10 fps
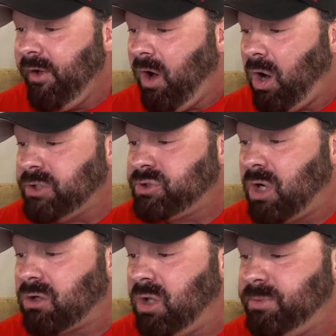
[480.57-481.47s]

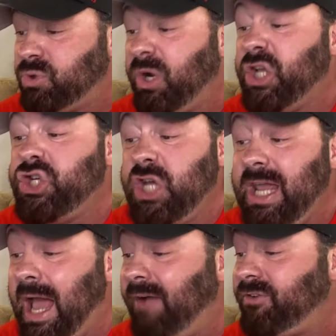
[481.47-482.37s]
All-Star Club is going to
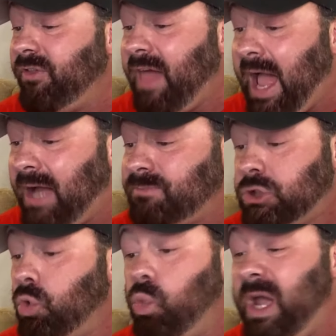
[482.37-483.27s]
cheat after that
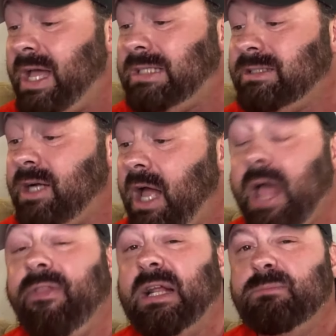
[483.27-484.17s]
to win
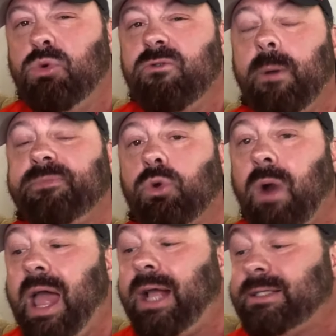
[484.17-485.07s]
and then move up the
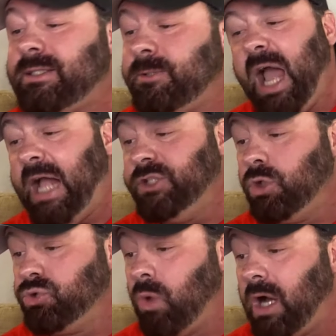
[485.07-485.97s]
ranks.
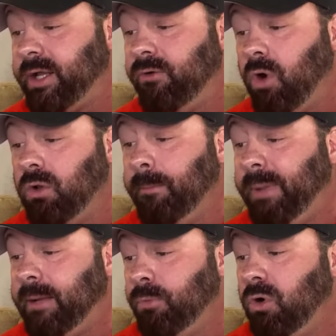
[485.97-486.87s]
Angelo's rock and rolling,
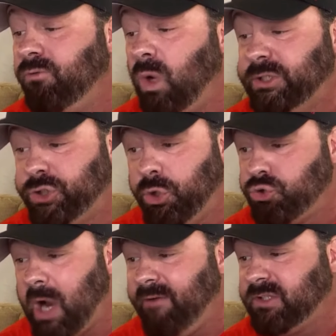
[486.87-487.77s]
big move, 1-2,
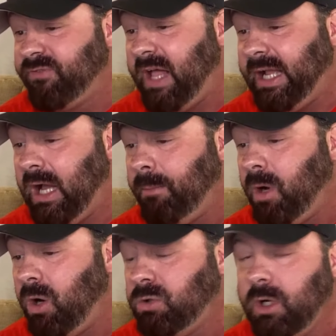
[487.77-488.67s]
Travis flying
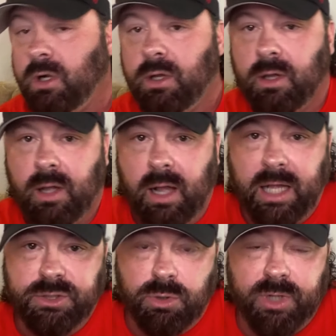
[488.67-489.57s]
elbow.
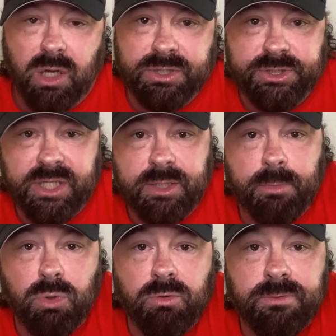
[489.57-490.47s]
Angelo Dawkins doesn't
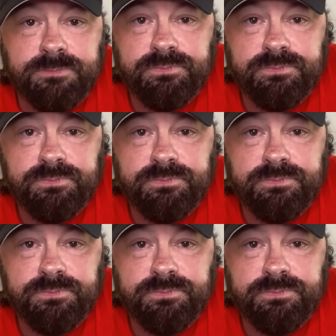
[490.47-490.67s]
move.